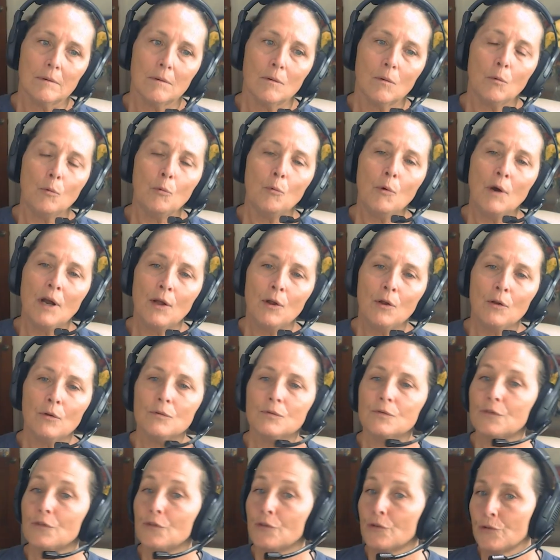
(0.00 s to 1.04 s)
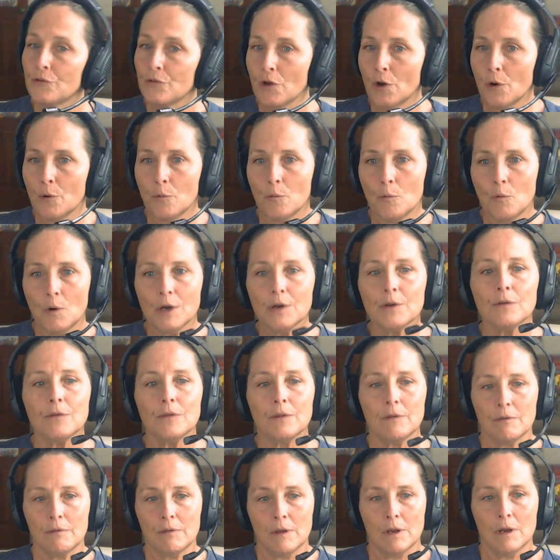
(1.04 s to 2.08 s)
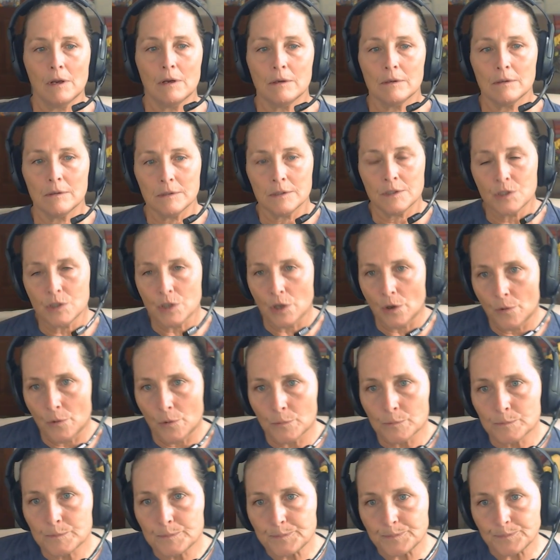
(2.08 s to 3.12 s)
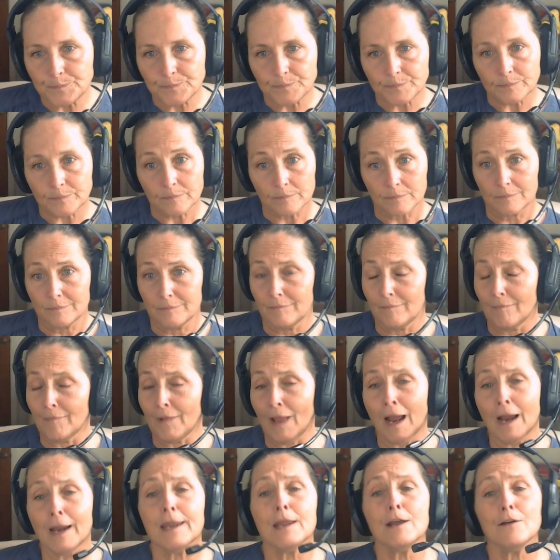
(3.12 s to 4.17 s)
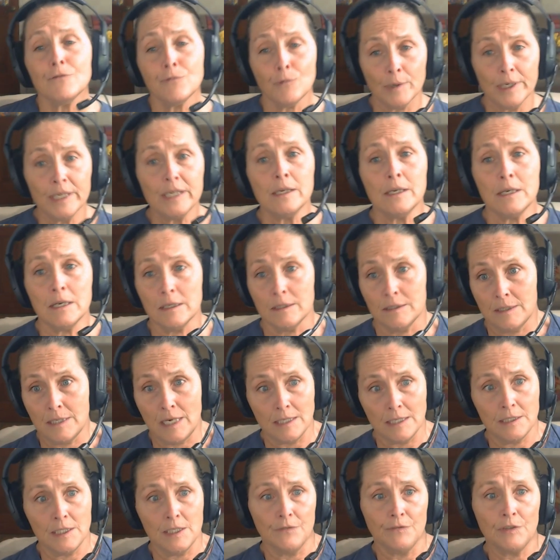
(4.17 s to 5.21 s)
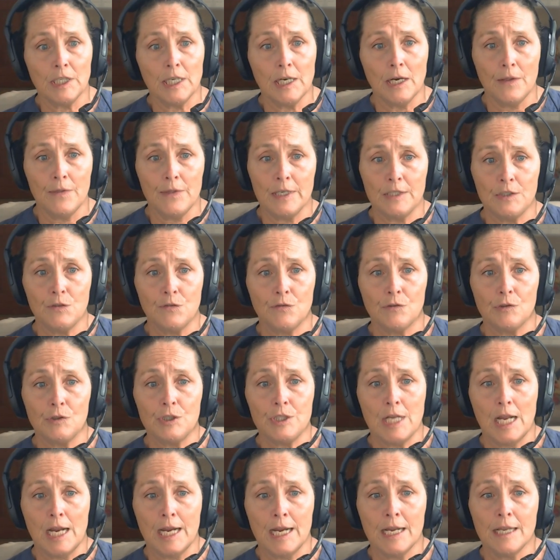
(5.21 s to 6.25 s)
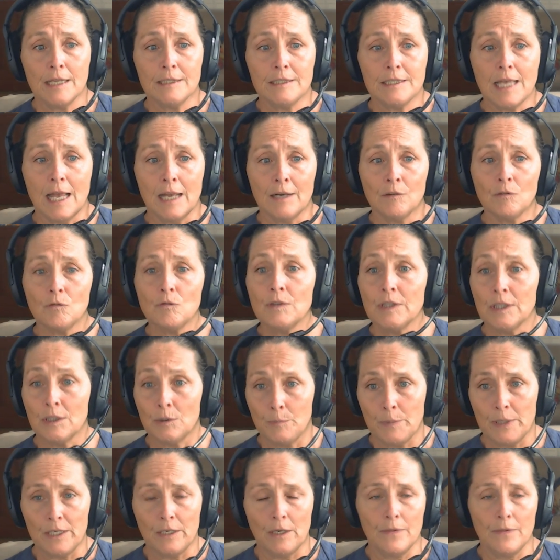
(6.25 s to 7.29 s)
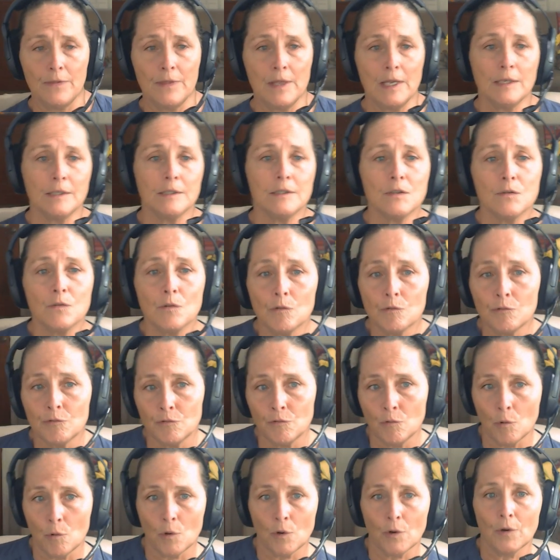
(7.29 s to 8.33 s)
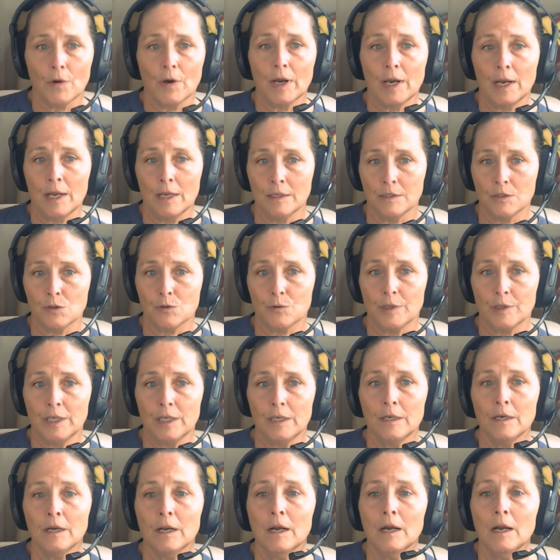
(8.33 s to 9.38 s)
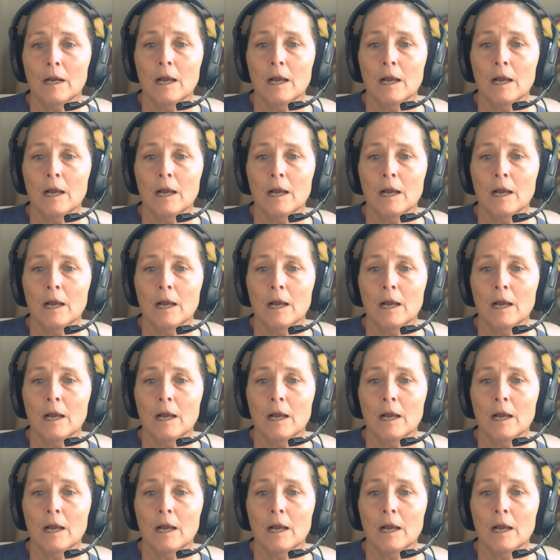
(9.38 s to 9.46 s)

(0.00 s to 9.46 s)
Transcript: Well, so one of the things, so I have written extensively on this for science and a little bit on this for history.